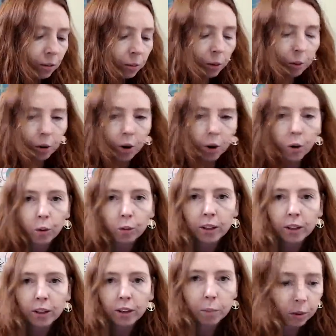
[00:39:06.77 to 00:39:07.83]
we're holding
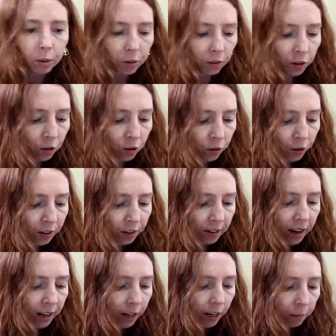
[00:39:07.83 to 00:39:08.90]
the poses for
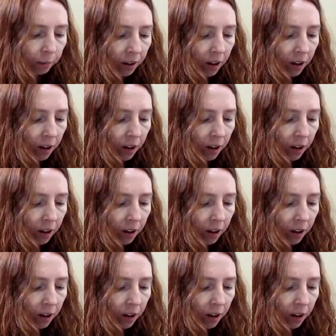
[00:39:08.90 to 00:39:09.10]
time,